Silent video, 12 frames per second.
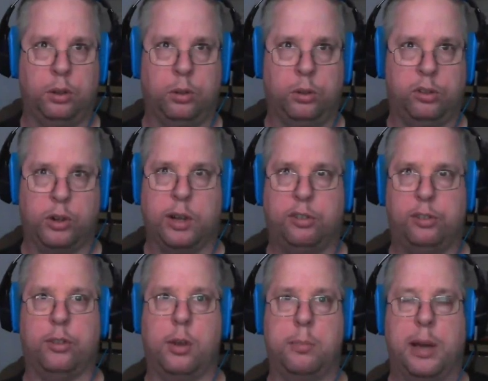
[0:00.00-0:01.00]

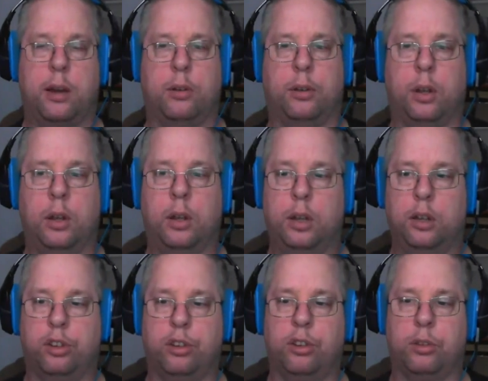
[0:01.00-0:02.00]
stress about. You
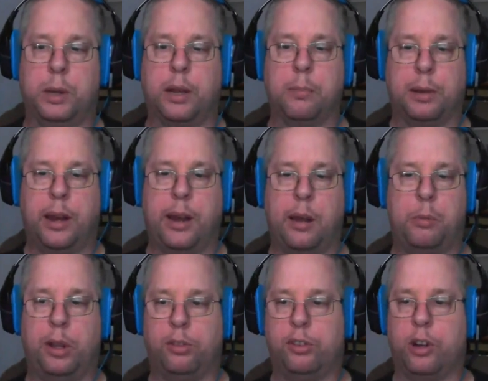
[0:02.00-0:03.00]
should just pick up a
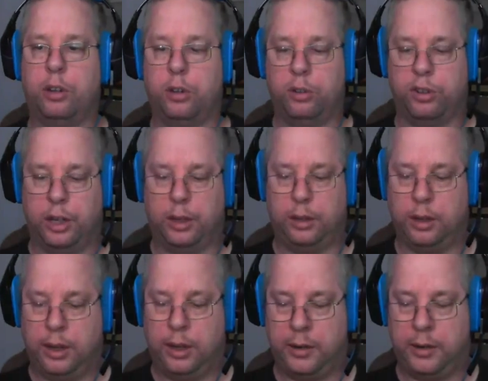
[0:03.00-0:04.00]
camera and start using it,
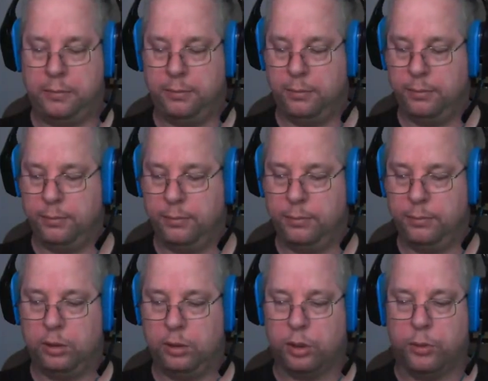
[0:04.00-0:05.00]
and
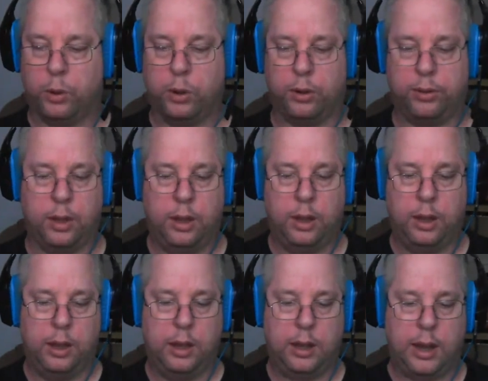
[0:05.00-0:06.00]
so forth.
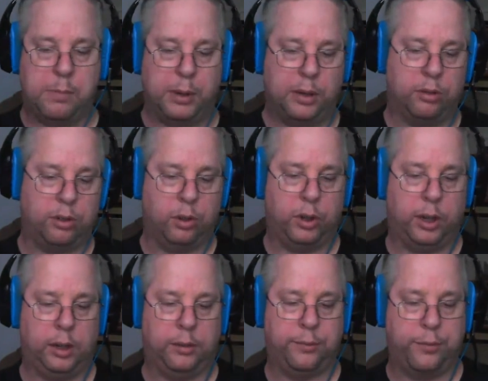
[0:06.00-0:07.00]
I've been
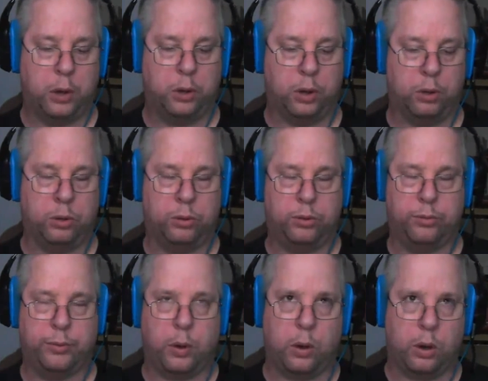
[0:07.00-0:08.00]
shooting photos
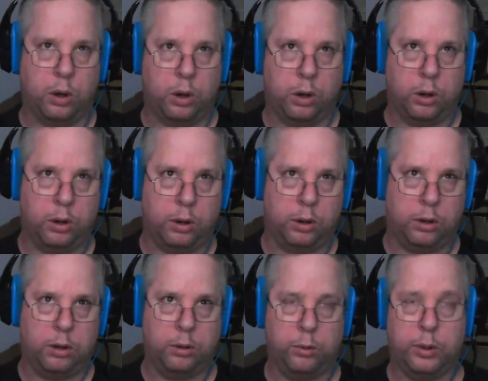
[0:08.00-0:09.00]

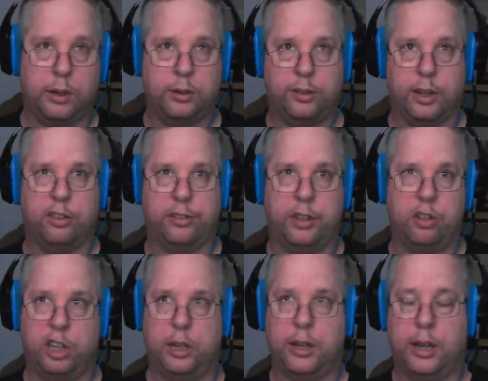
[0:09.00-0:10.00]
for, well, since the
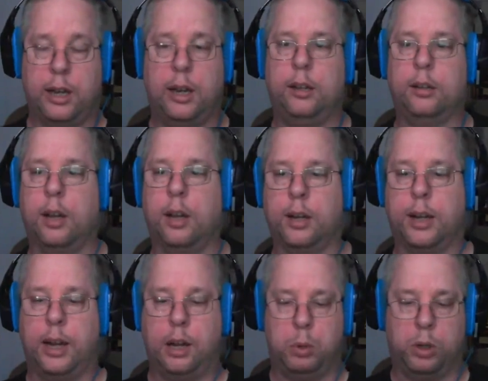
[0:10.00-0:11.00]
G9
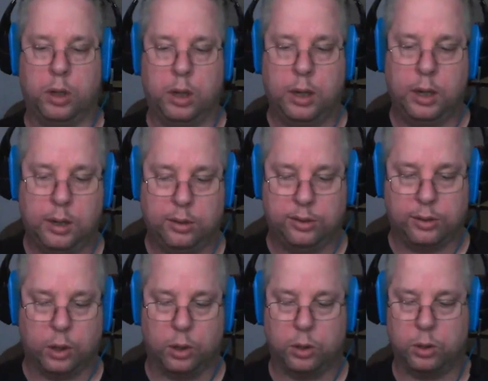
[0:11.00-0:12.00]
camera.
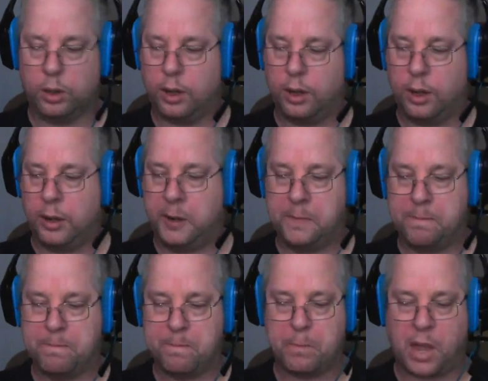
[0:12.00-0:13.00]
So
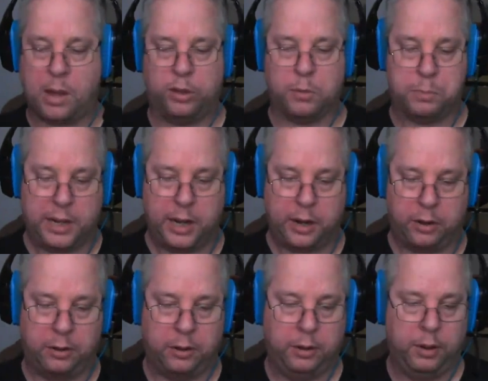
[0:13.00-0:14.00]
I was a
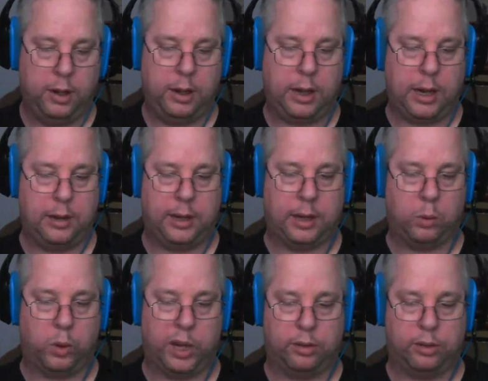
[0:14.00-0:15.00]
beginner, and then I
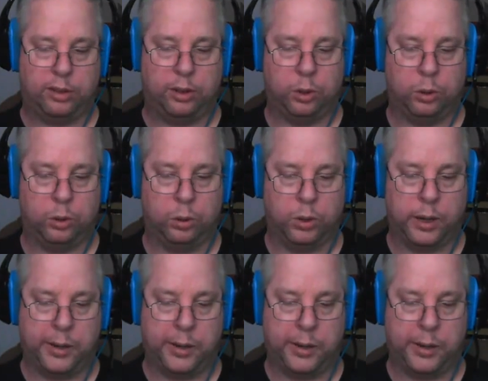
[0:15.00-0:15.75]
went to,